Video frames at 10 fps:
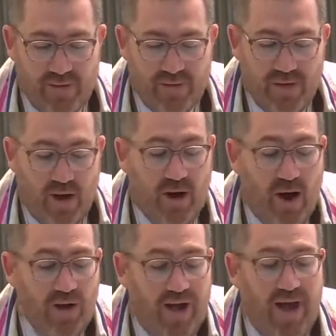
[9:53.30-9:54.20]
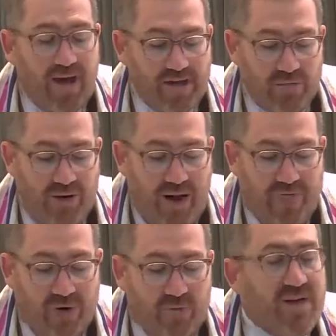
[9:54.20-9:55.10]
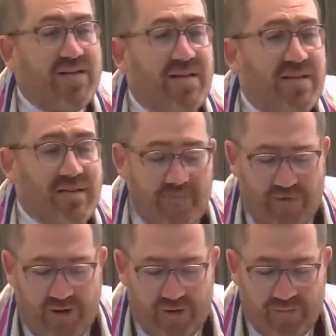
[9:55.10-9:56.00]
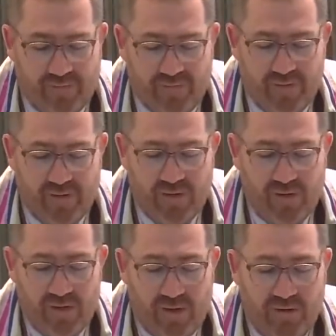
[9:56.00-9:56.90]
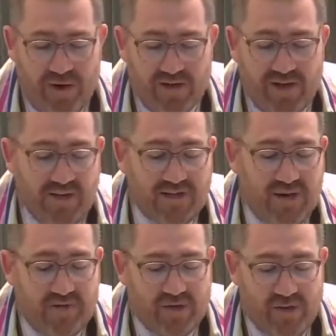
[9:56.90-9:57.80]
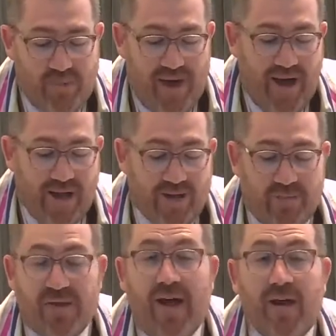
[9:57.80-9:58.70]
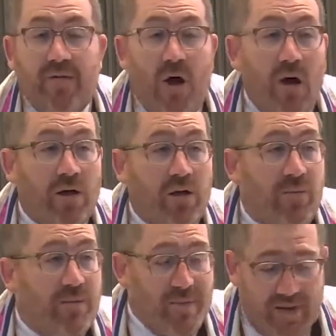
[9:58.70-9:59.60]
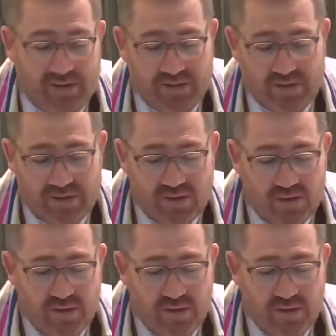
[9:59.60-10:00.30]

Our heart aches whenever we see suffering. We are sensitive to the pain and the plight of all human beings.